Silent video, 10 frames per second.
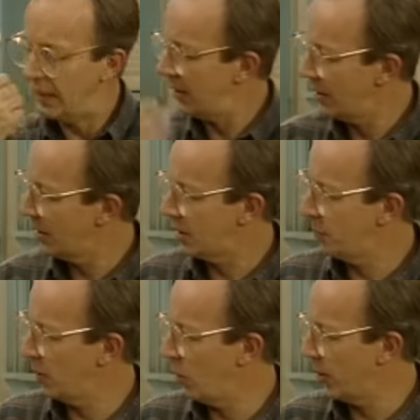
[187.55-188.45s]
that doesn't
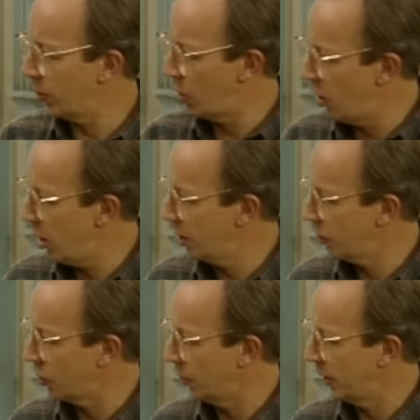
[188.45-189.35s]
explain why you'd call
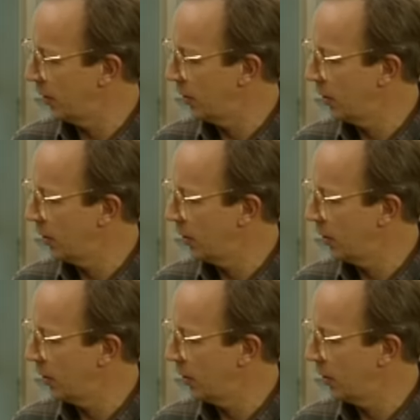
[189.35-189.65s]
Germany.